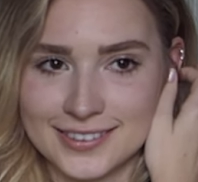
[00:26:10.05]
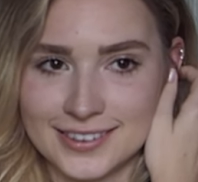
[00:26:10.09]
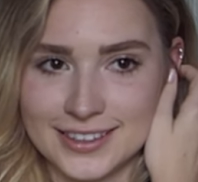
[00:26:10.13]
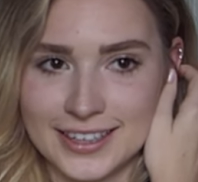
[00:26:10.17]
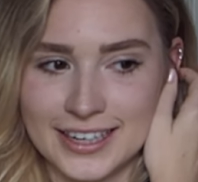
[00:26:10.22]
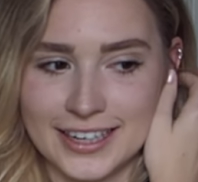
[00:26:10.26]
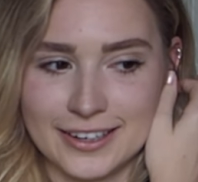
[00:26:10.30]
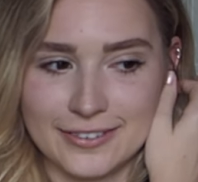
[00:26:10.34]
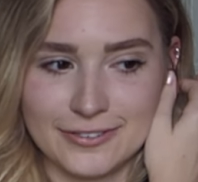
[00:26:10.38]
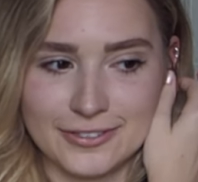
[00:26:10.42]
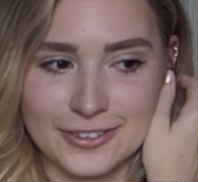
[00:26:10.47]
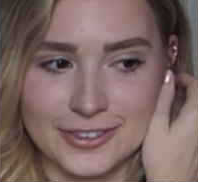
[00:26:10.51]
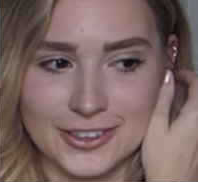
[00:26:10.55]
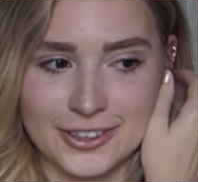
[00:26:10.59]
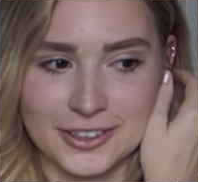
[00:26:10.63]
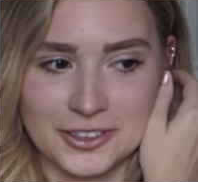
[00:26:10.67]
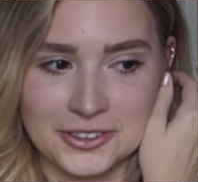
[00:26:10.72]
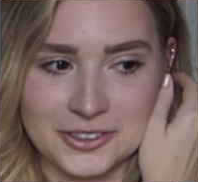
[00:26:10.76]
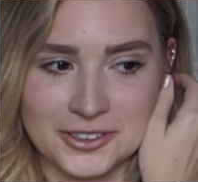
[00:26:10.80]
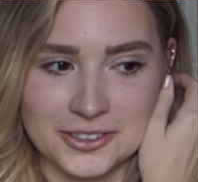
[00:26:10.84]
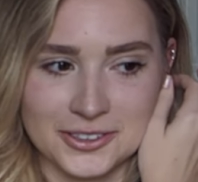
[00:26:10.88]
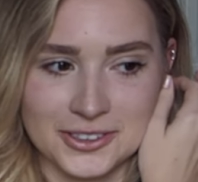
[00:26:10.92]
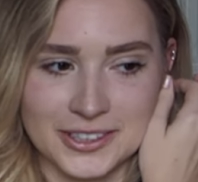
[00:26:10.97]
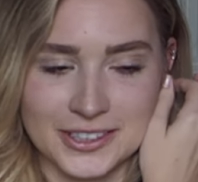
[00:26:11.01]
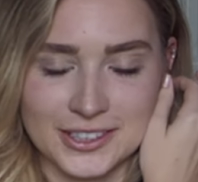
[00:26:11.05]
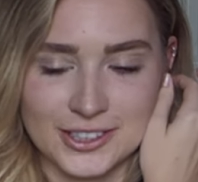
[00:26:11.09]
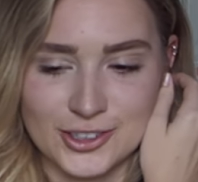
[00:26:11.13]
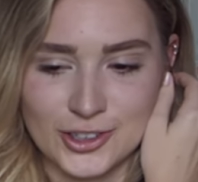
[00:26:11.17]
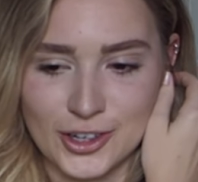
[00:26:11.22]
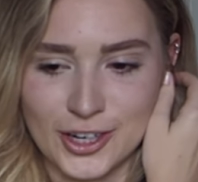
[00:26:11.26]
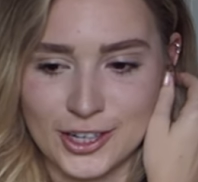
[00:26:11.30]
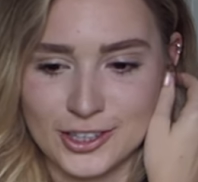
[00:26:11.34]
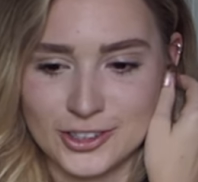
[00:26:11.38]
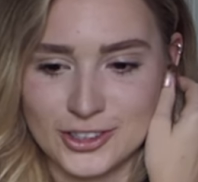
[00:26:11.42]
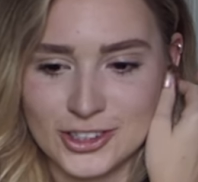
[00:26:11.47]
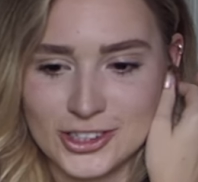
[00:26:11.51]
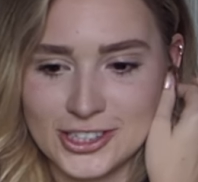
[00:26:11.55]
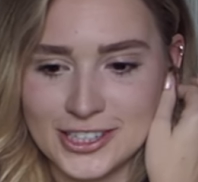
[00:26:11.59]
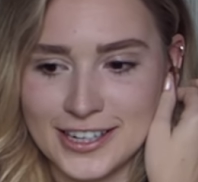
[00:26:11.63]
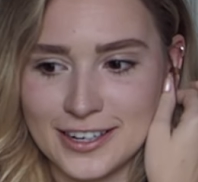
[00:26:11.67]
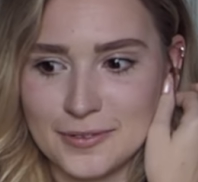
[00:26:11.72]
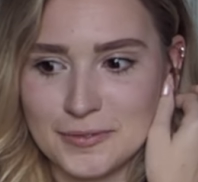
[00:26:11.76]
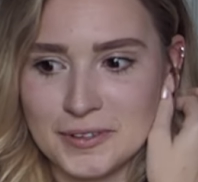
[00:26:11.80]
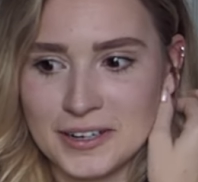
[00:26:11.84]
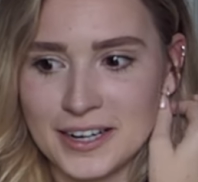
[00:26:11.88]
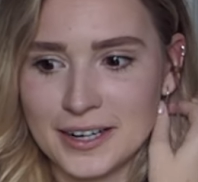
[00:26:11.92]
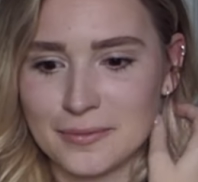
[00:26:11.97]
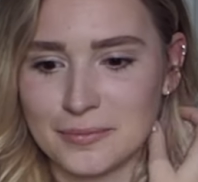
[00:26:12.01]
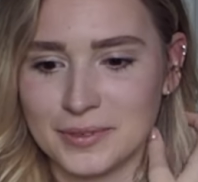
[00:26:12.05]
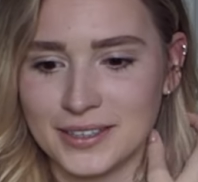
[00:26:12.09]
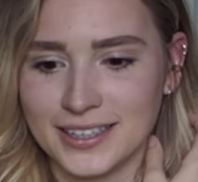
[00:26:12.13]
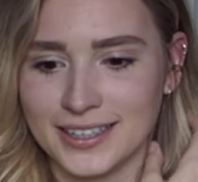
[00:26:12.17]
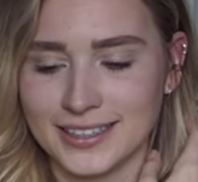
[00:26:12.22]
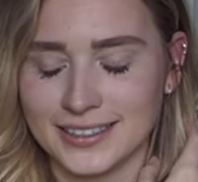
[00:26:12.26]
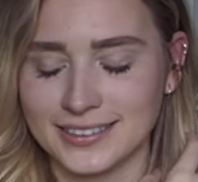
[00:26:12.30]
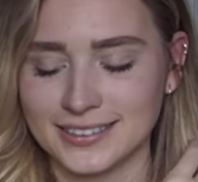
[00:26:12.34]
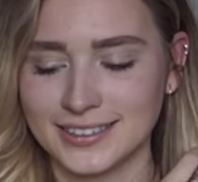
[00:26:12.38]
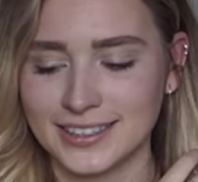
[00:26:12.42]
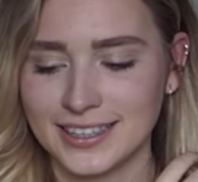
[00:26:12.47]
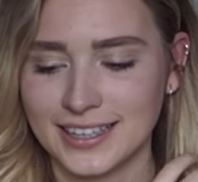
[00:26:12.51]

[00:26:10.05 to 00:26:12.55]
life-altering changes that have been happening.